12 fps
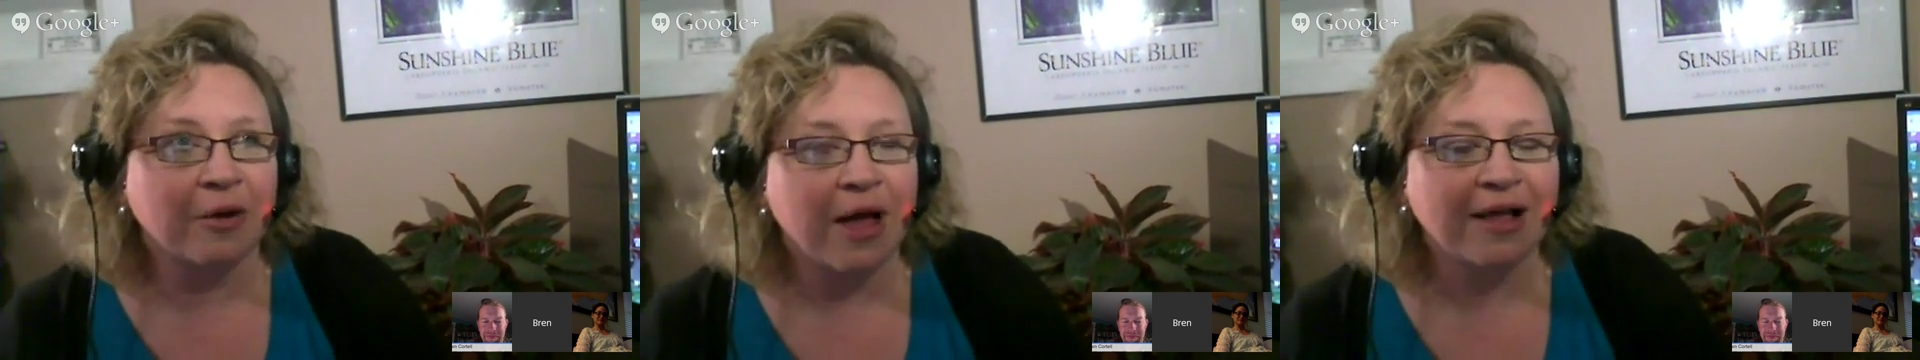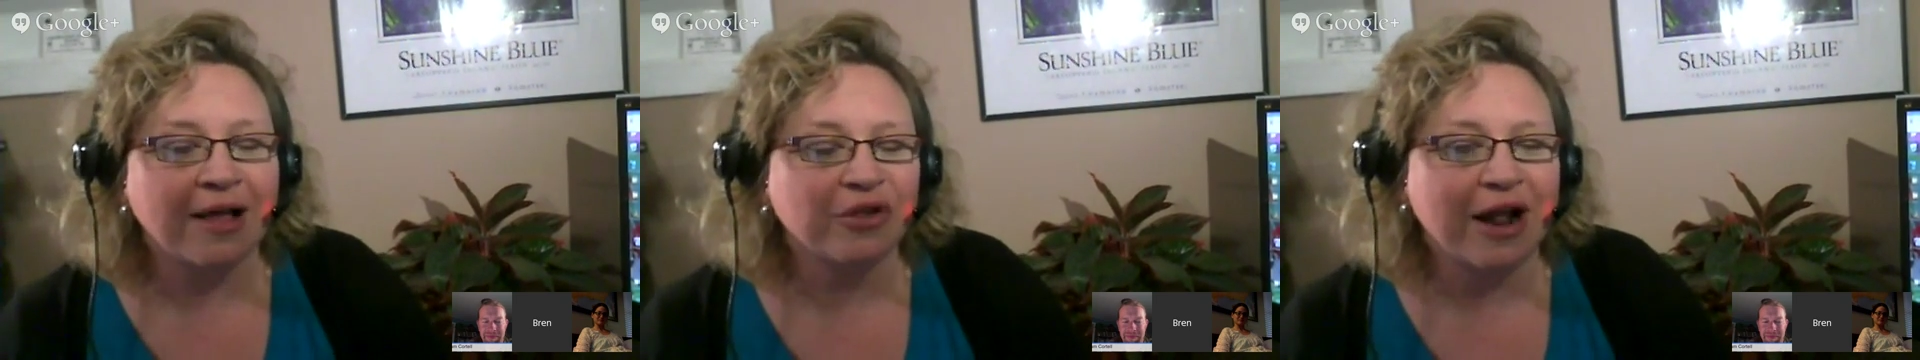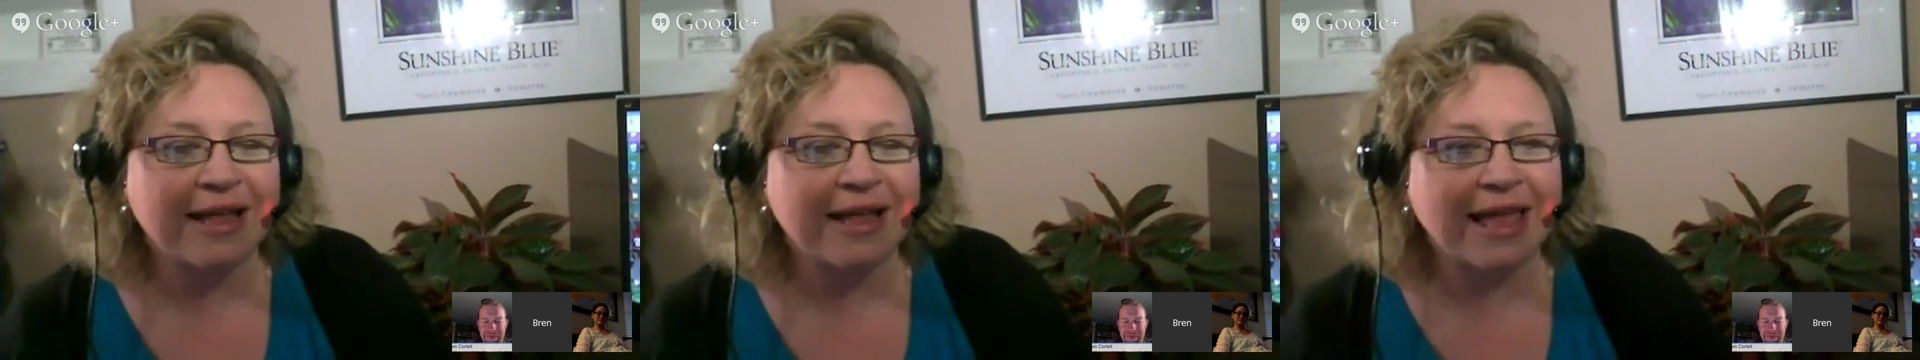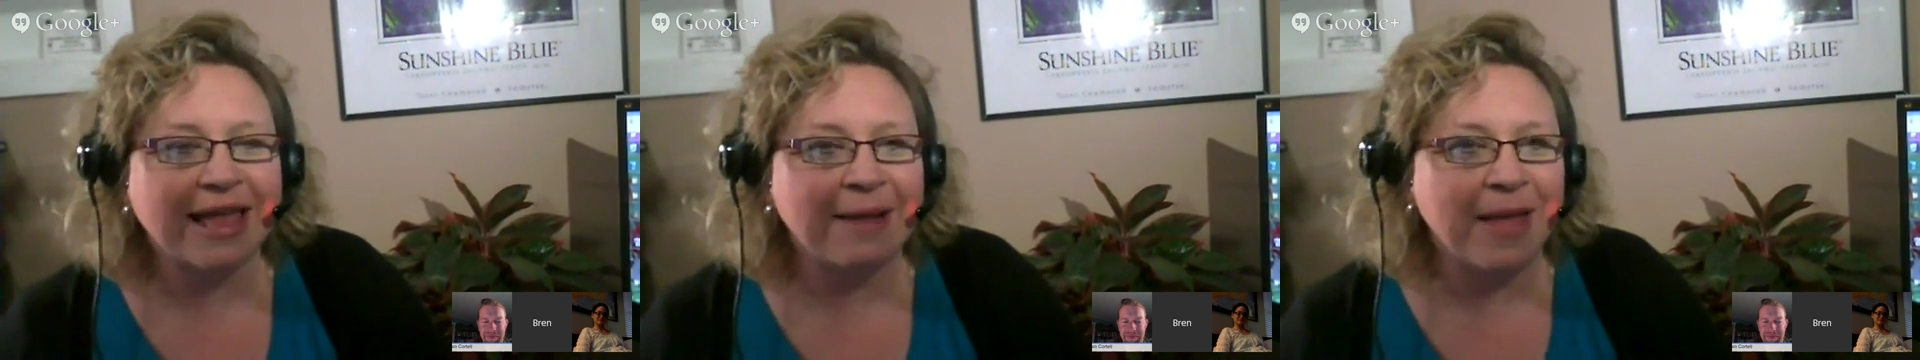know. I'll
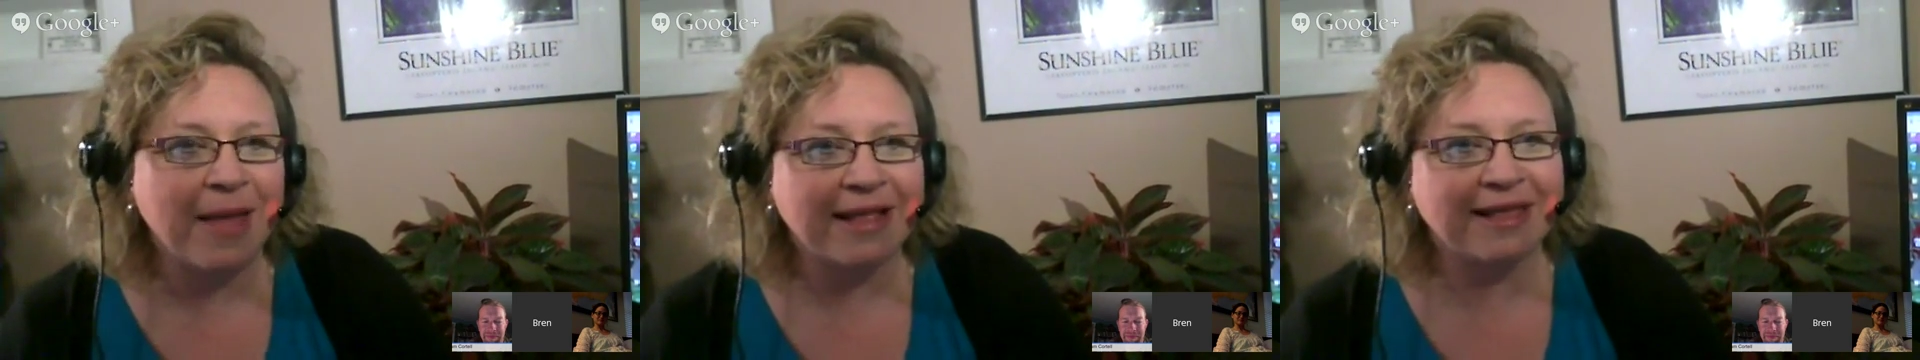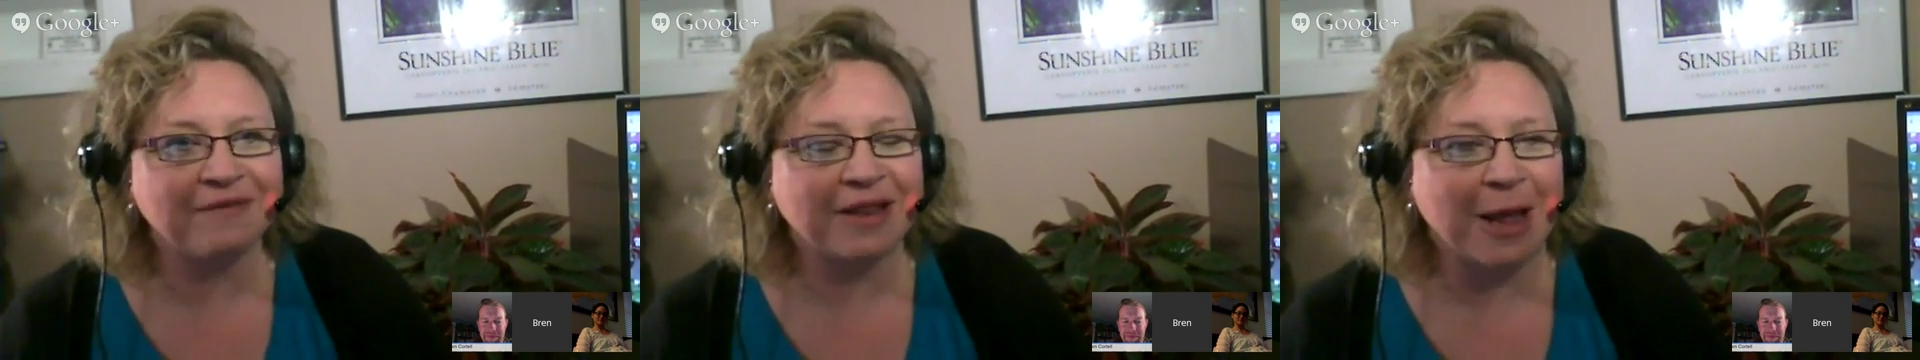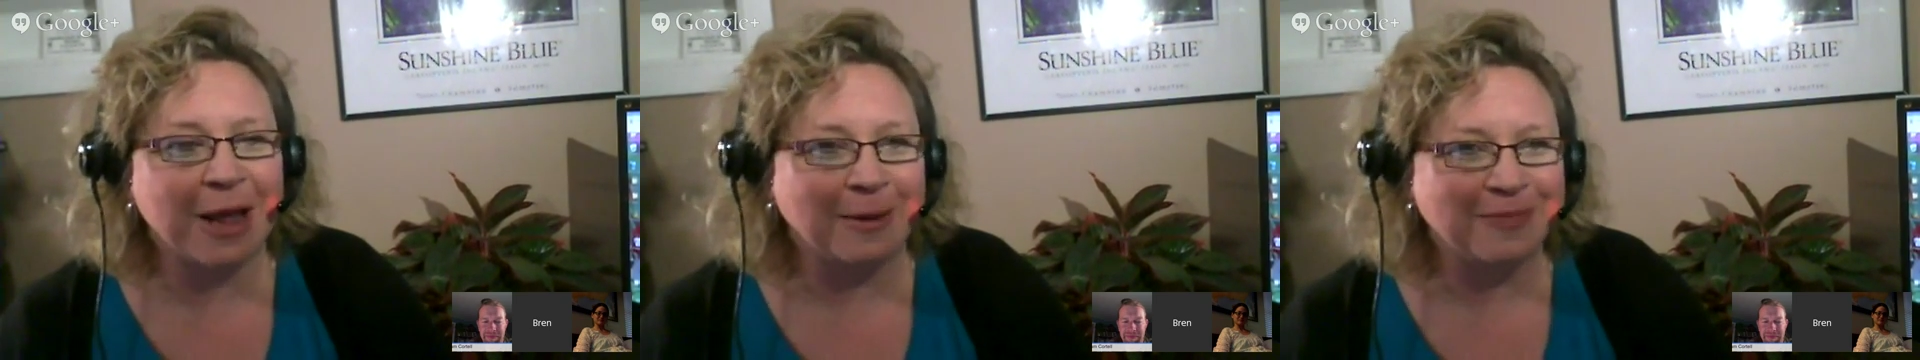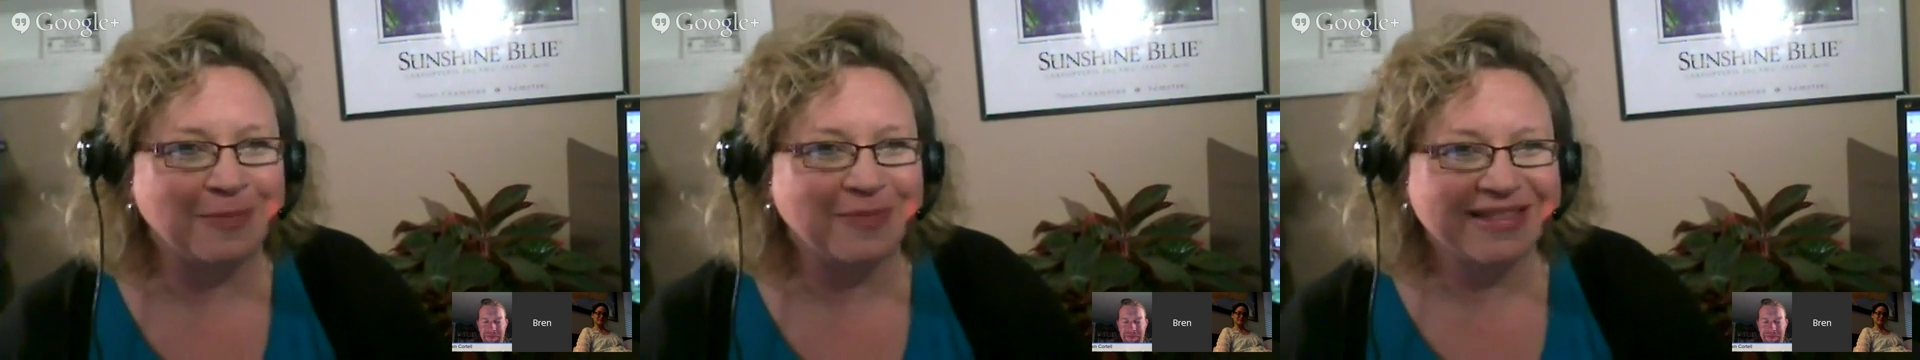try again. I'm not giving
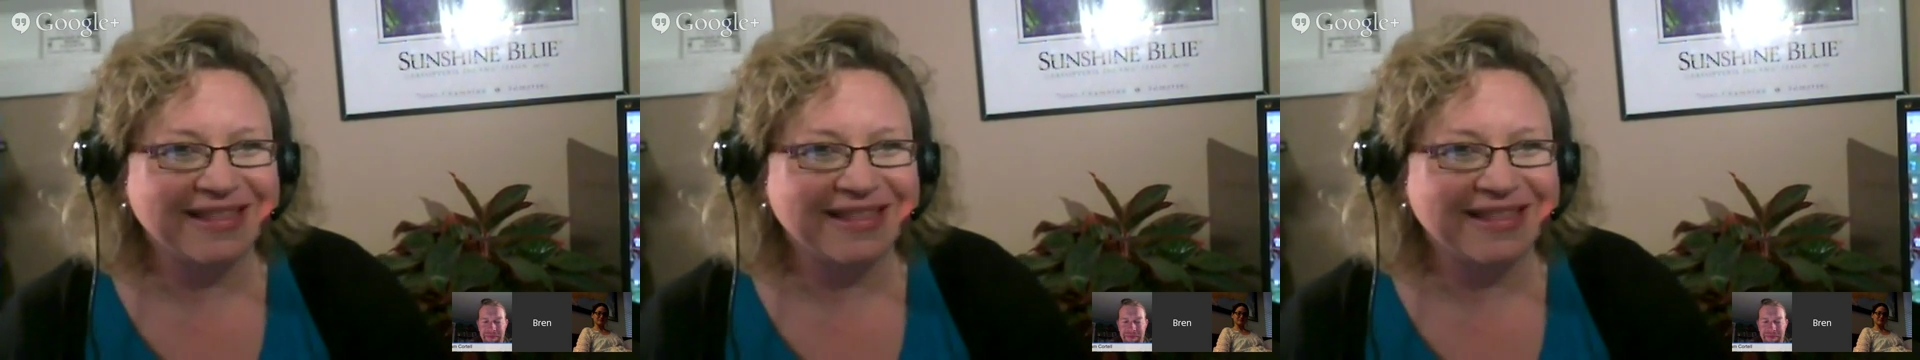up.